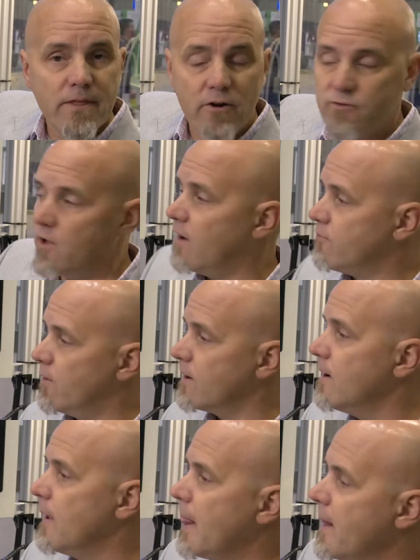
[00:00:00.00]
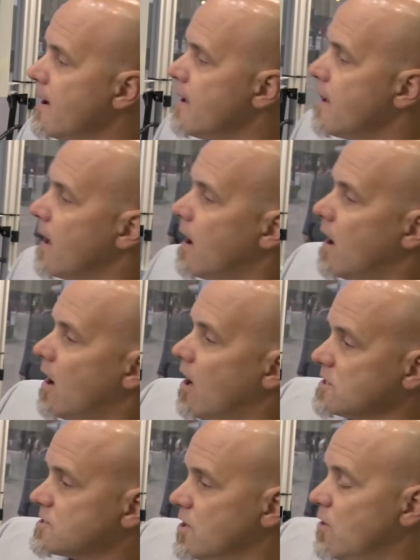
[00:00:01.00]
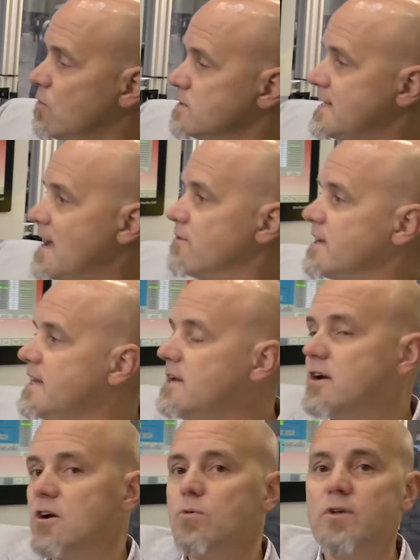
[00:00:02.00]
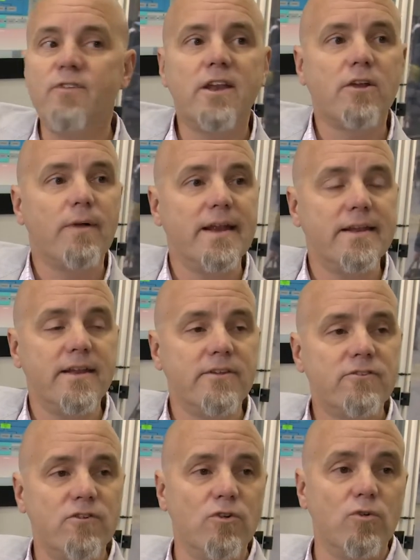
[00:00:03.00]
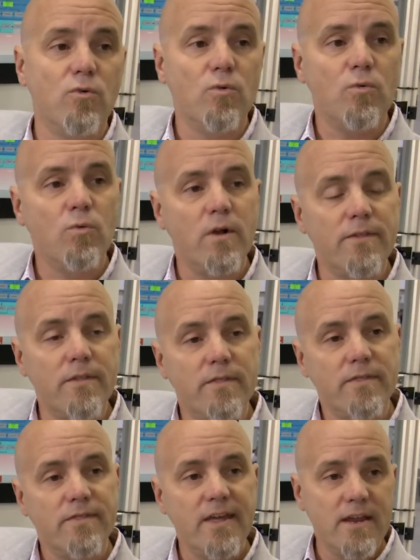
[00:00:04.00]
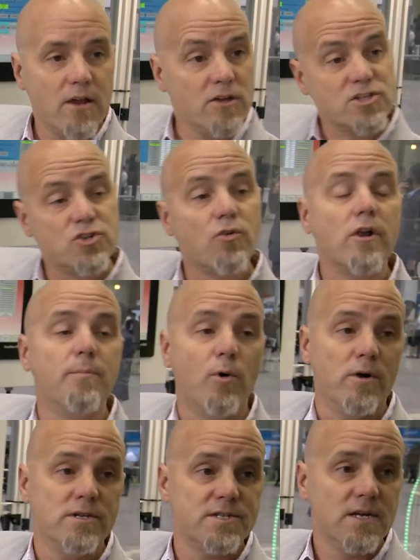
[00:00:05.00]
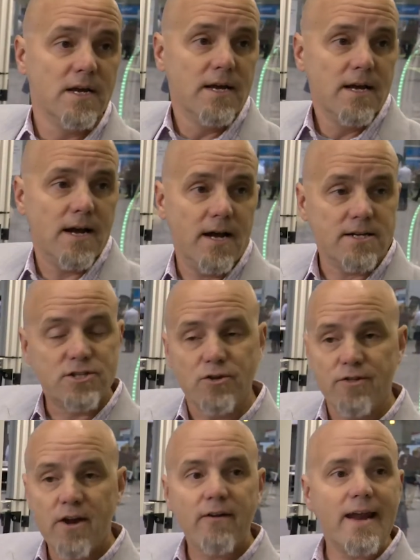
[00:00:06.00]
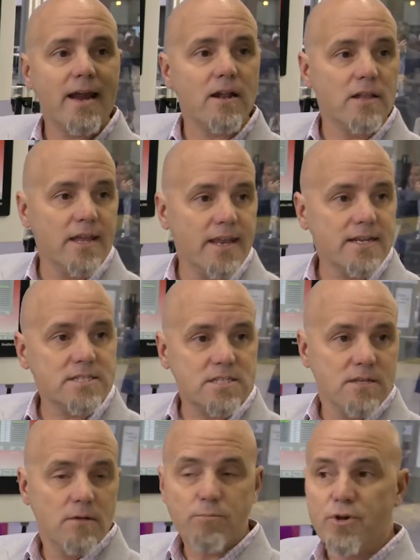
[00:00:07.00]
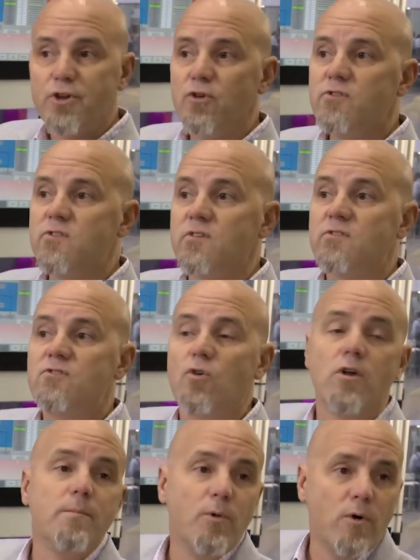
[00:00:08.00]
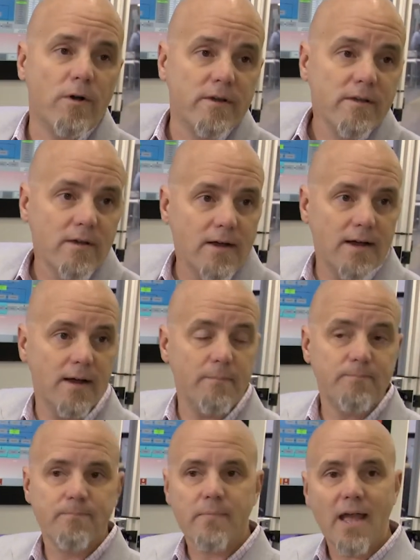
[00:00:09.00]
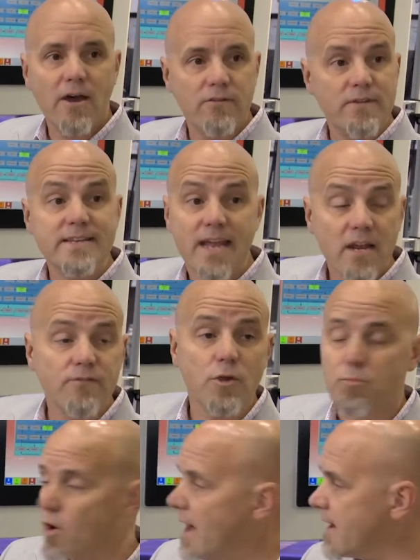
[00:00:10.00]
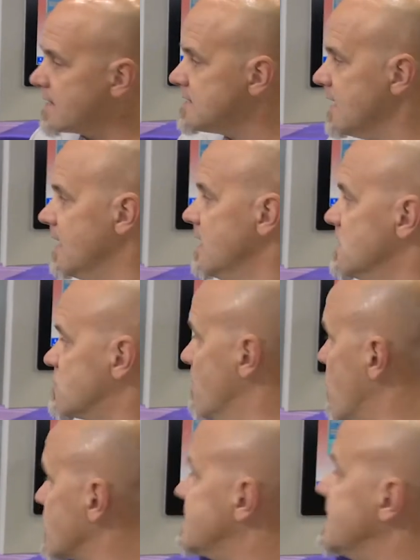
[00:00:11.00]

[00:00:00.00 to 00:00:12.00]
their software. Also down here, we've integrated into what they call storyboards. So their analytics produces a storyboard out of the DataView product. So more